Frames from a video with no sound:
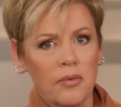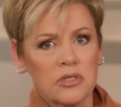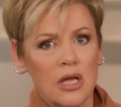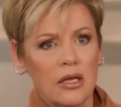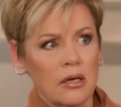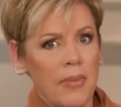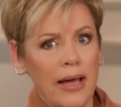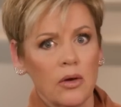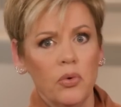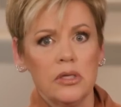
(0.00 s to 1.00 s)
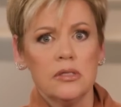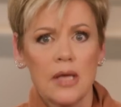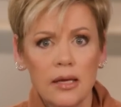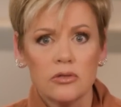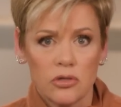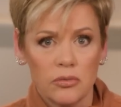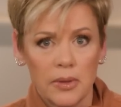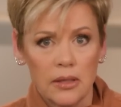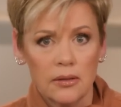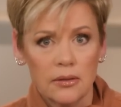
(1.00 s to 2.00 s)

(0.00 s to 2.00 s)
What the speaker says: I was taken aback at what He said to me.